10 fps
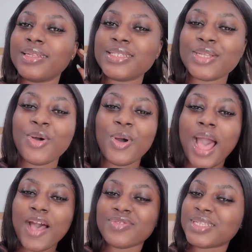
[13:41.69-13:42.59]
Let's go
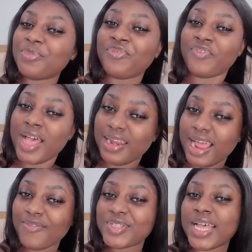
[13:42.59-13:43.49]
have some fun
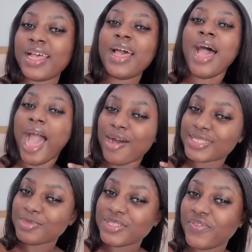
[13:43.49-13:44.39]
after
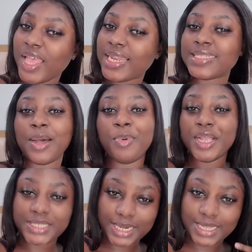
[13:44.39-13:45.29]
atmosphere
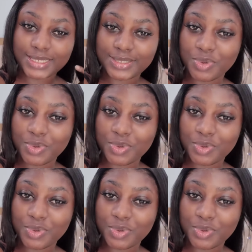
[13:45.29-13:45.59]
disappointed us.